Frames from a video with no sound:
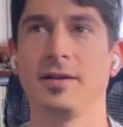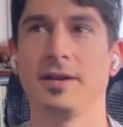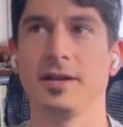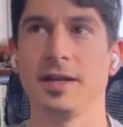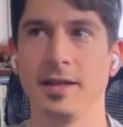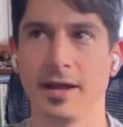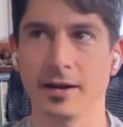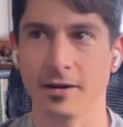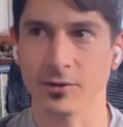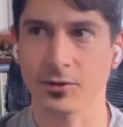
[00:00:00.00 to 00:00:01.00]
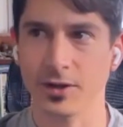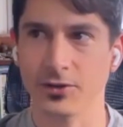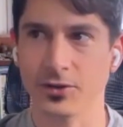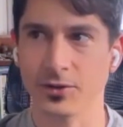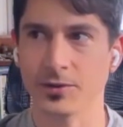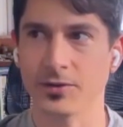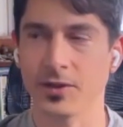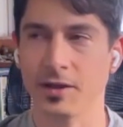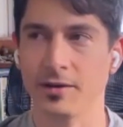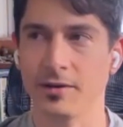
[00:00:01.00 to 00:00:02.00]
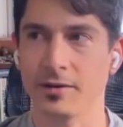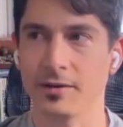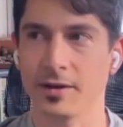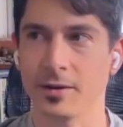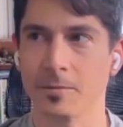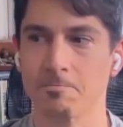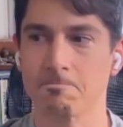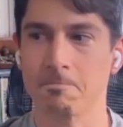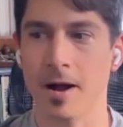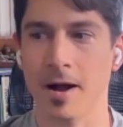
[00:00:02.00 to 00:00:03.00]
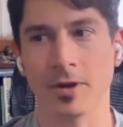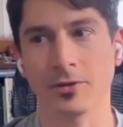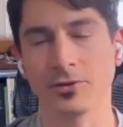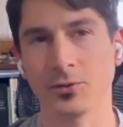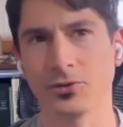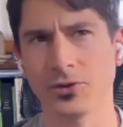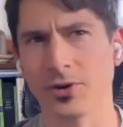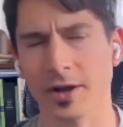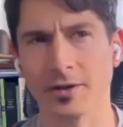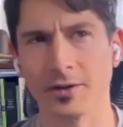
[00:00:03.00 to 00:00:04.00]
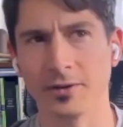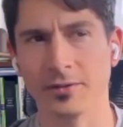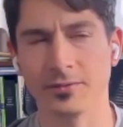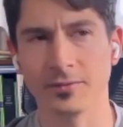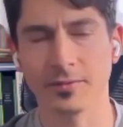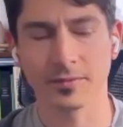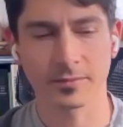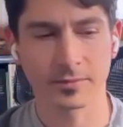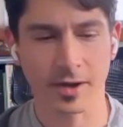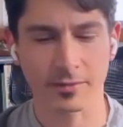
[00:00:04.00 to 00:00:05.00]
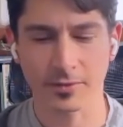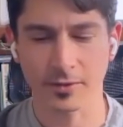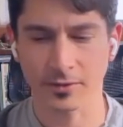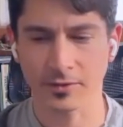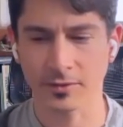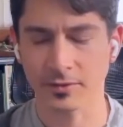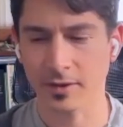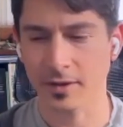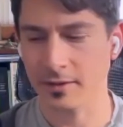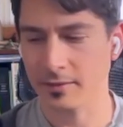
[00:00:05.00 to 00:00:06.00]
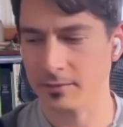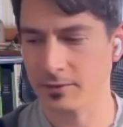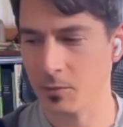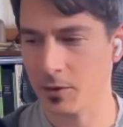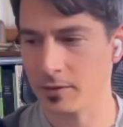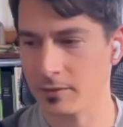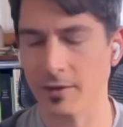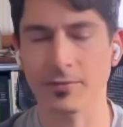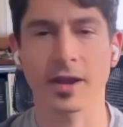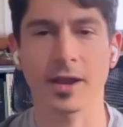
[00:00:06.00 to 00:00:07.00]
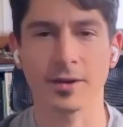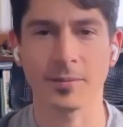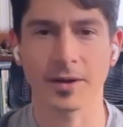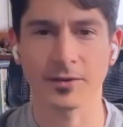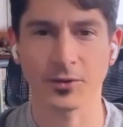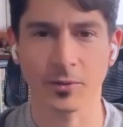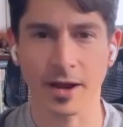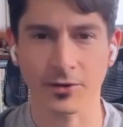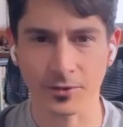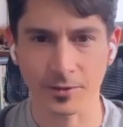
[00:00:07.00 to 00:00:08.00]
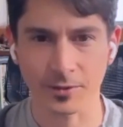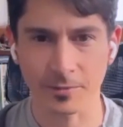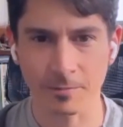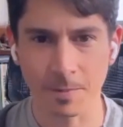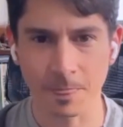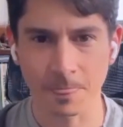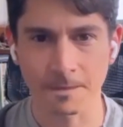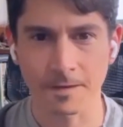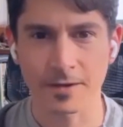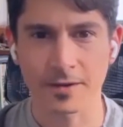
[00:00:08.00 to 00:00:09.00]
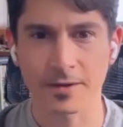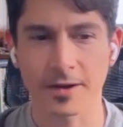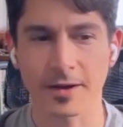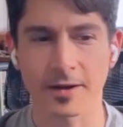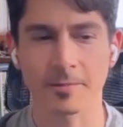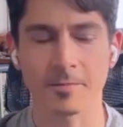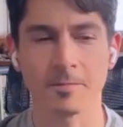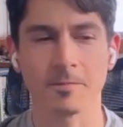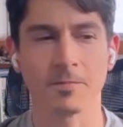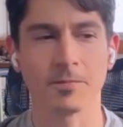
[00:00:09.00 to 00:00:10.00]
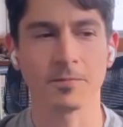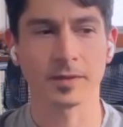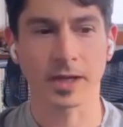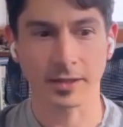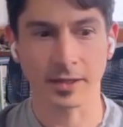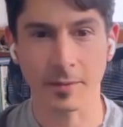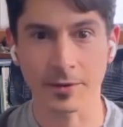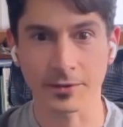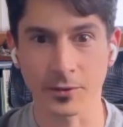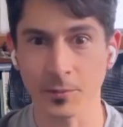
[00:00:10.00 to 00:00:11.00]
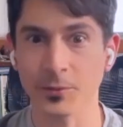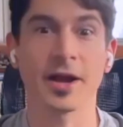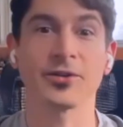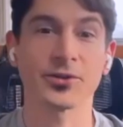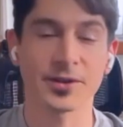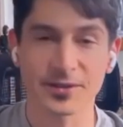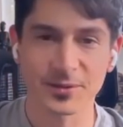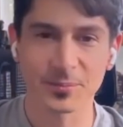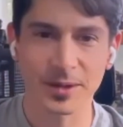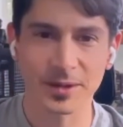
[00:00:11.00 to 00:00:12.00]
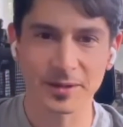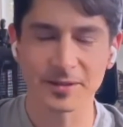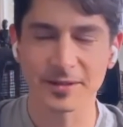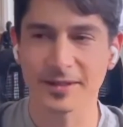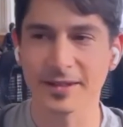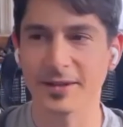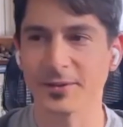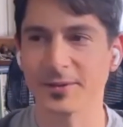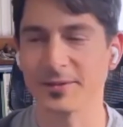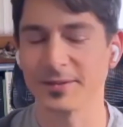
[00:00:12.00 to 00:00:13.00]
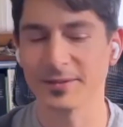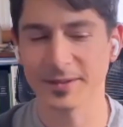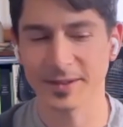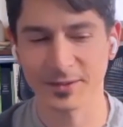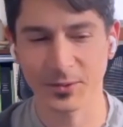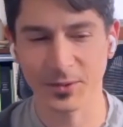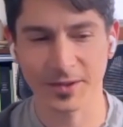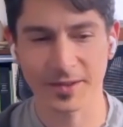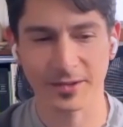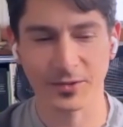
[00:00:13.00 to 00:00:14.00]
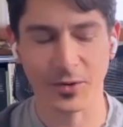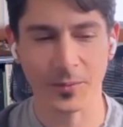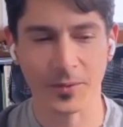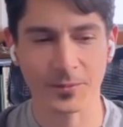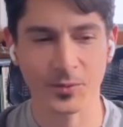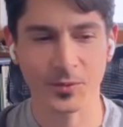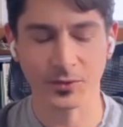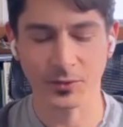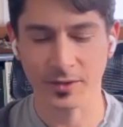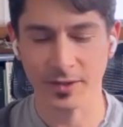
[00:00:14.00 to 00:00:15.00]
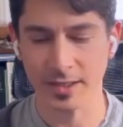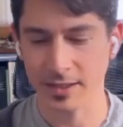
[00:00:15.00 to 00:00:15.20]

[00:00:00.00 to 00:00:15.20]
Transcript: in that conversation was that I'm not so sure I could not feel somewhat suffocated by the term naturalism. Not that I'm a supernaturalist, but historically that term comes with certain